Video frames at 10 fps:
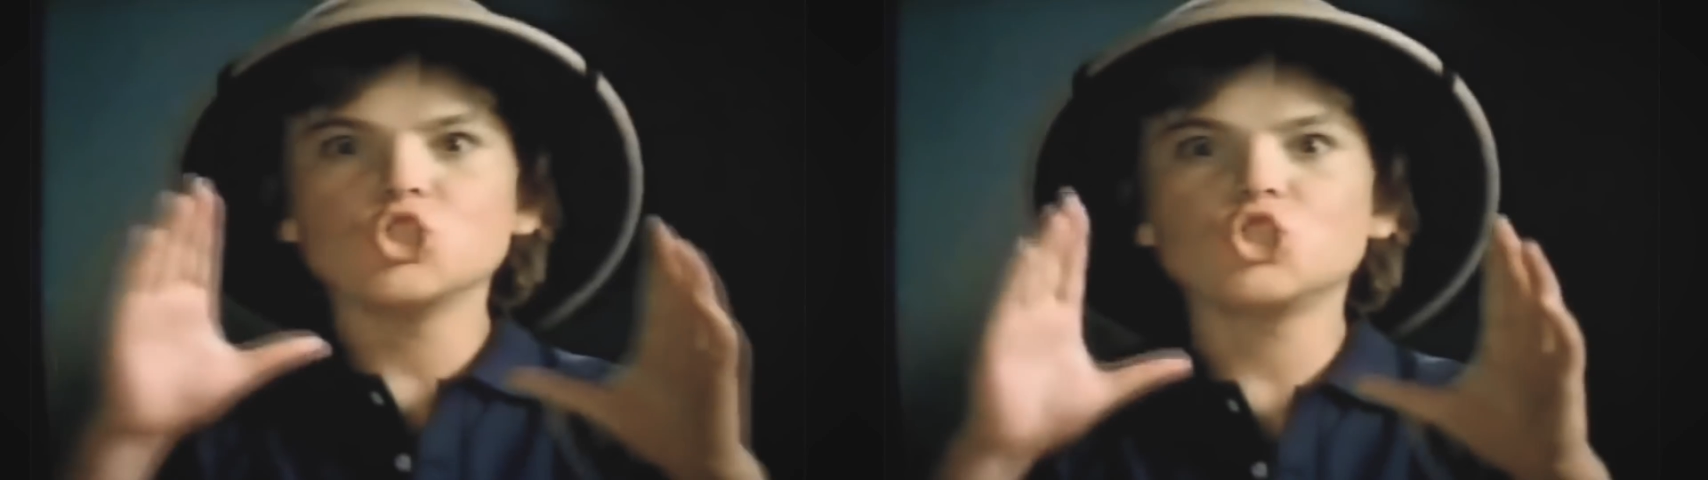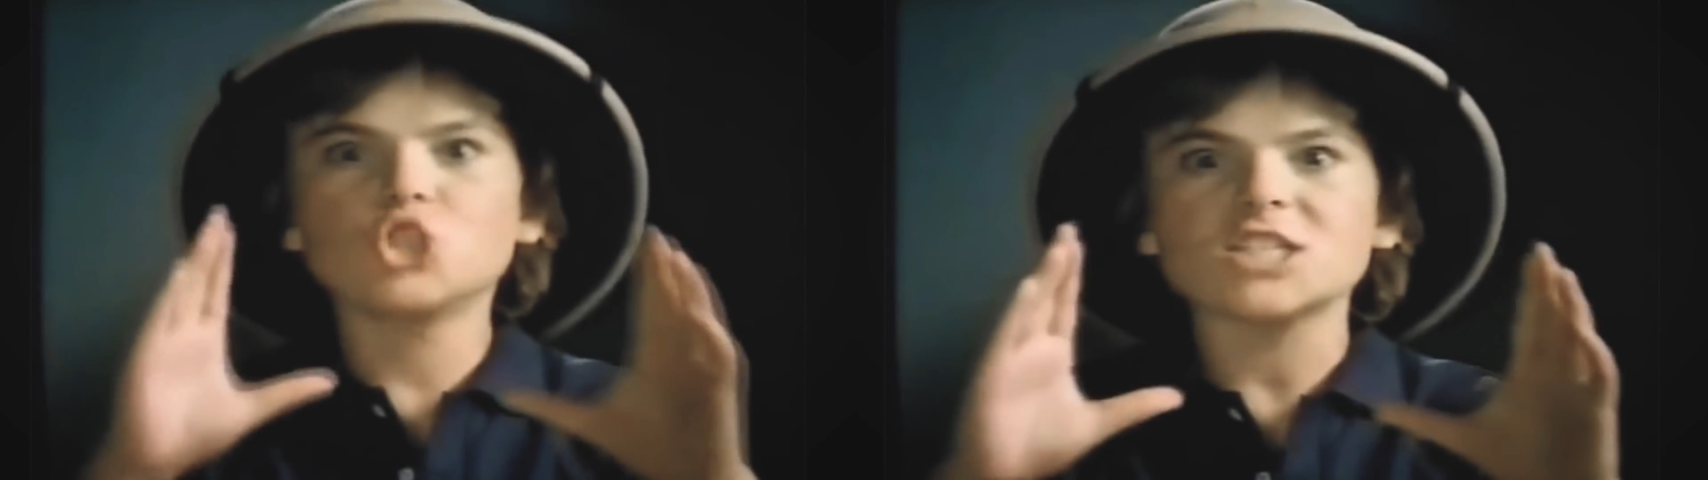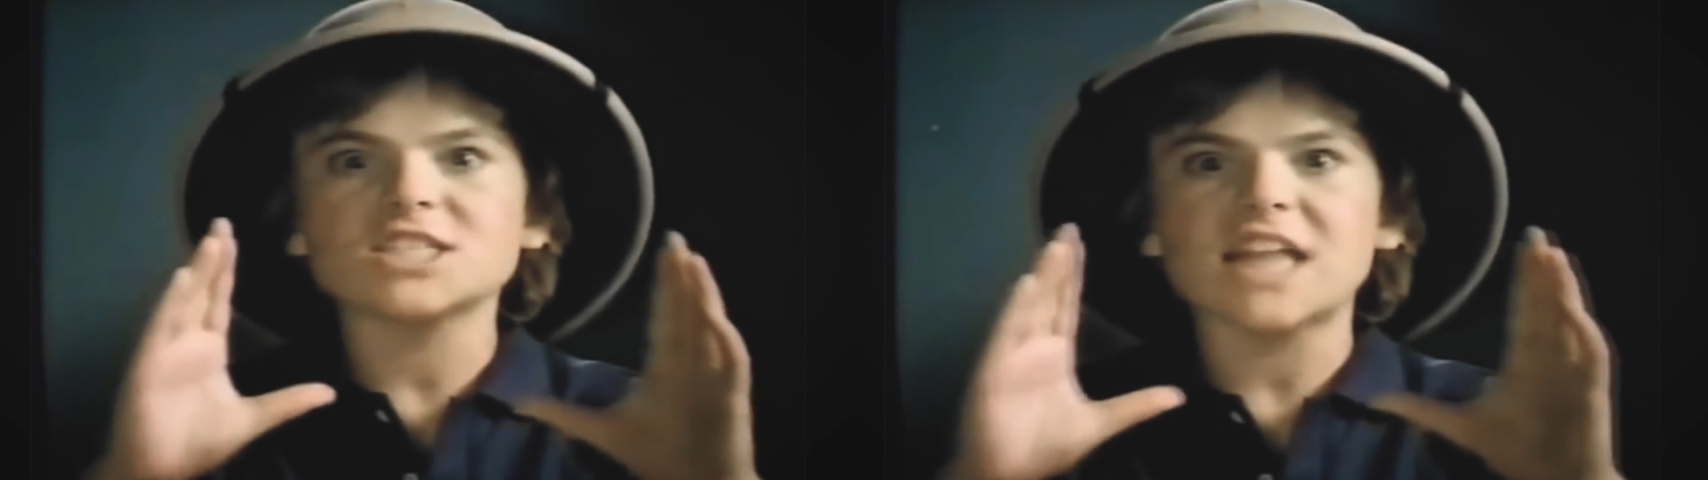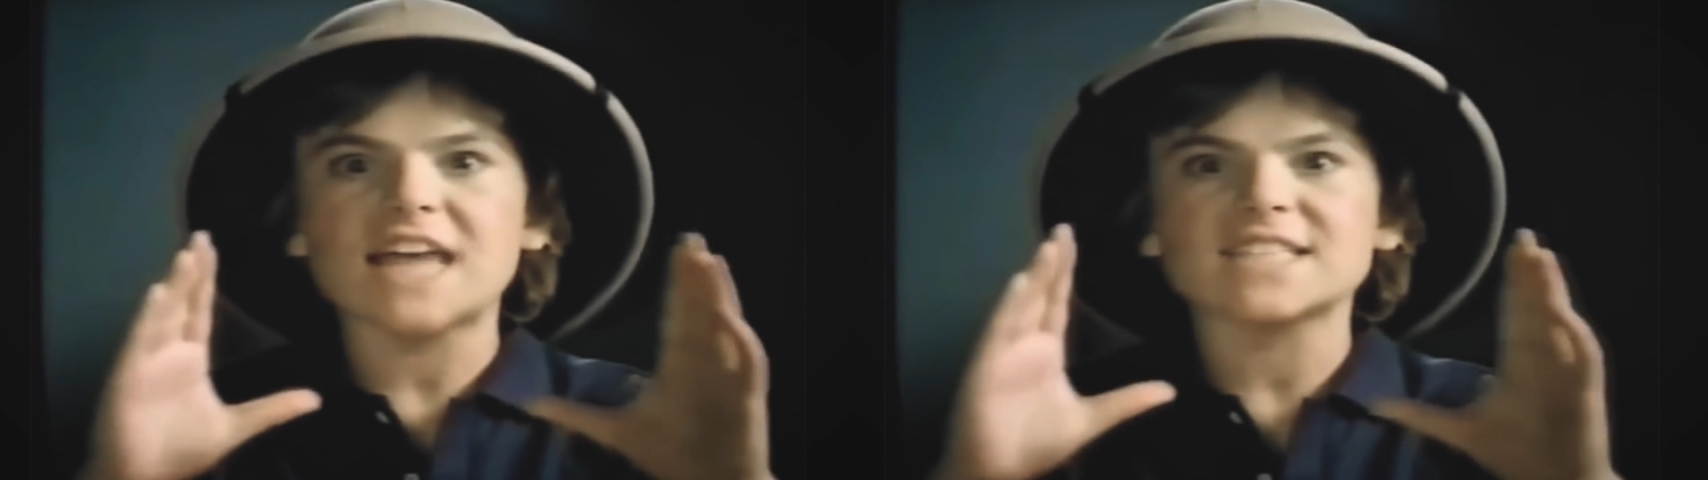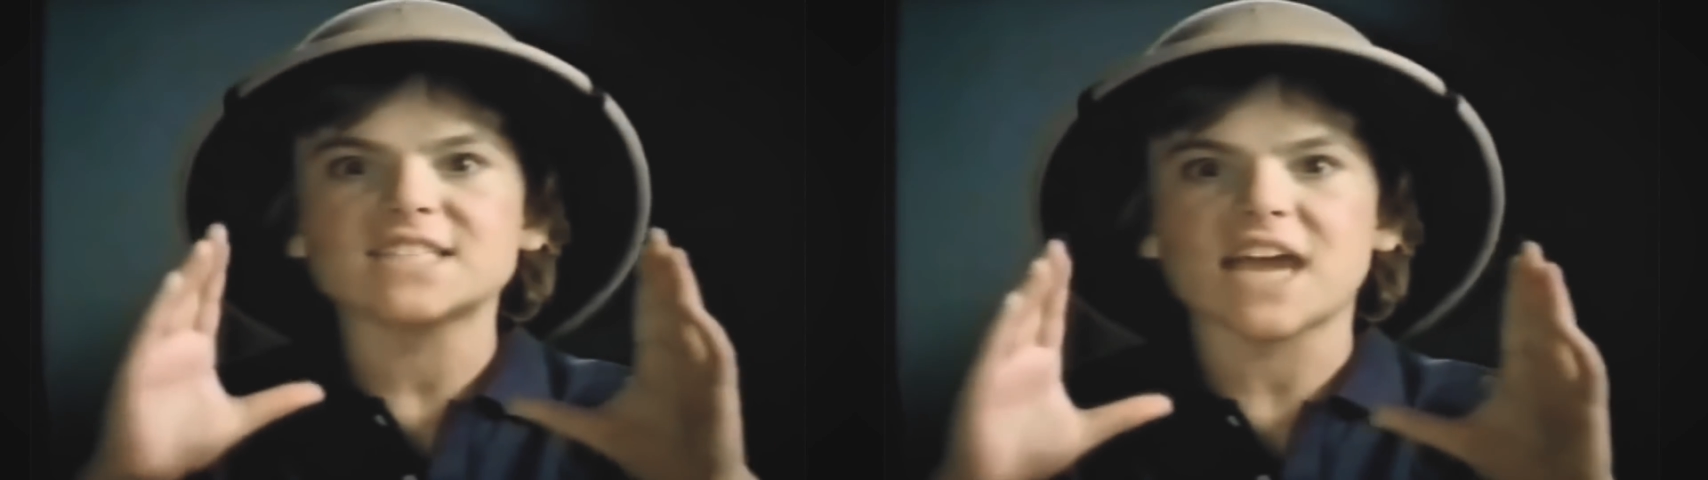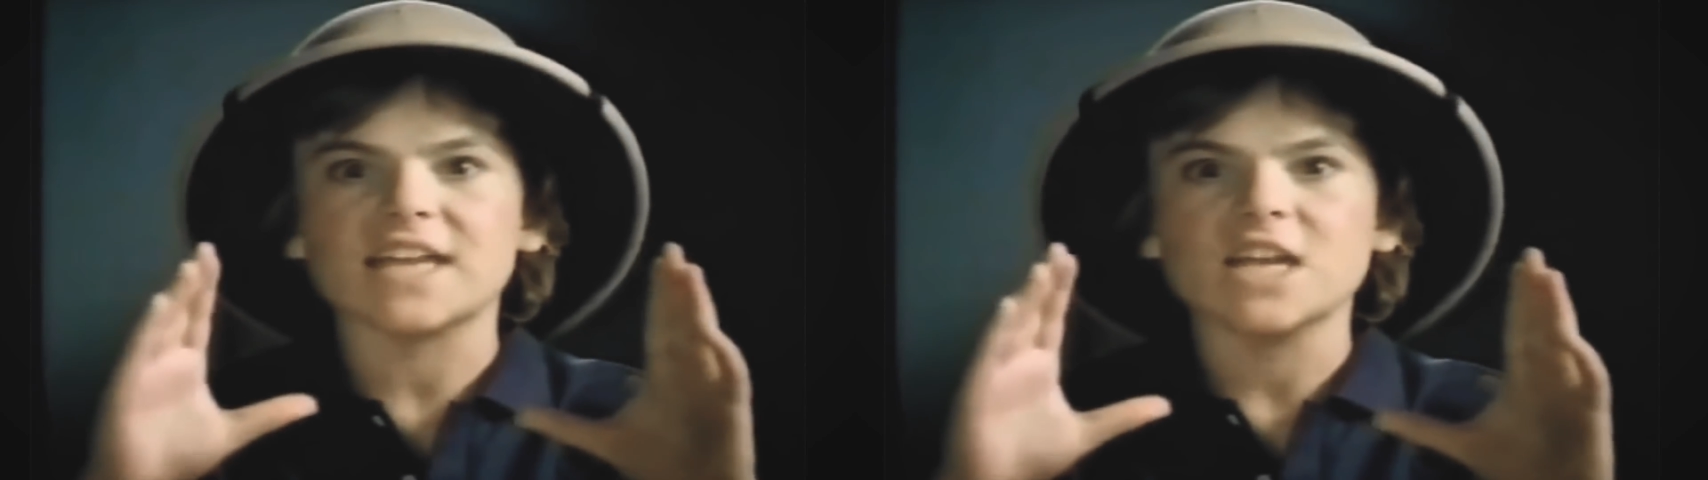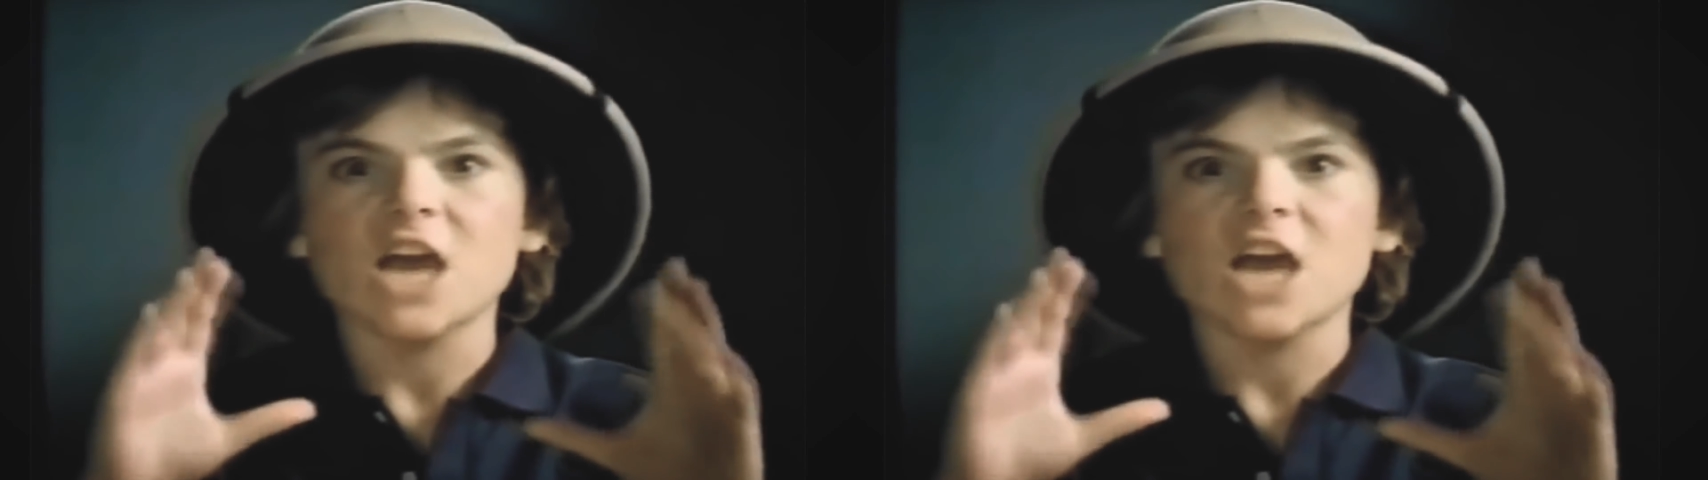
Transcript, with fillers: Just last night,